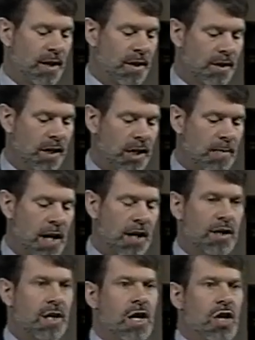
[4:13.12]
Think about
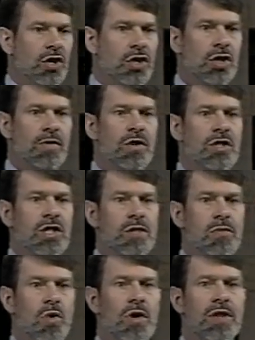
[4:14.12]
it. The universe is
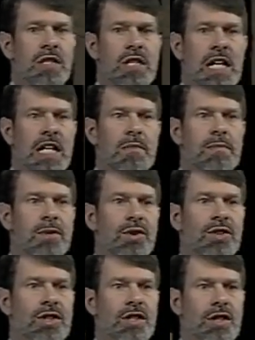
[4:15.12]
more than 10
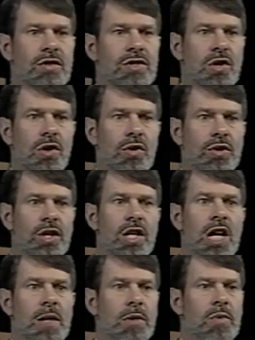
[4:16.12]
billion years old,
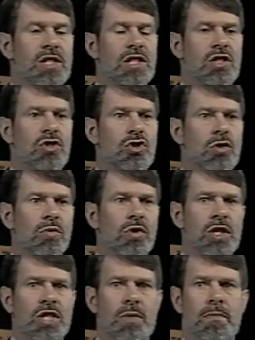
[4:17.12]
but we see
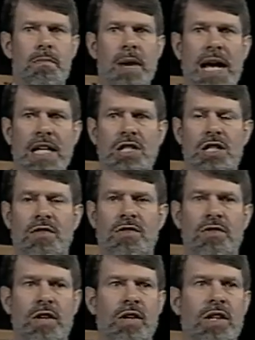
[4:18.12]
numerous, massive,
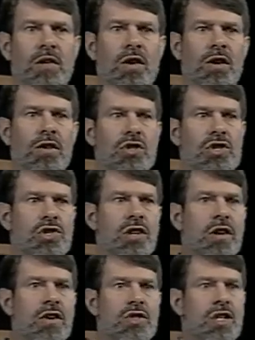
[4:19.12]
very large
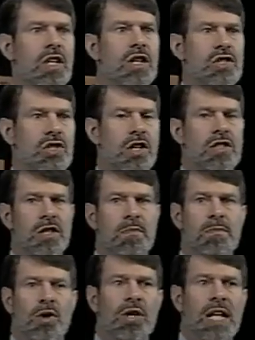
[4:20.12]
stars, stars
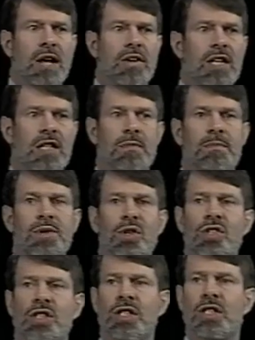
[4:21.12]
that burn out in a
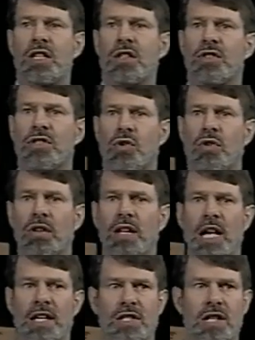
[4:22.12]
billion years or
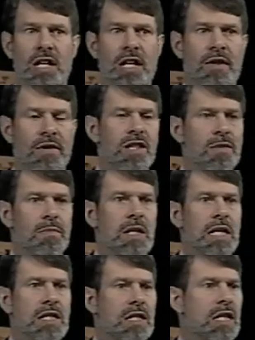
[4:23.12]
less. This
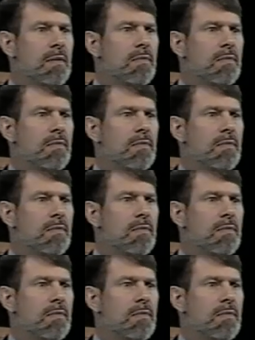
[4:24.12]
means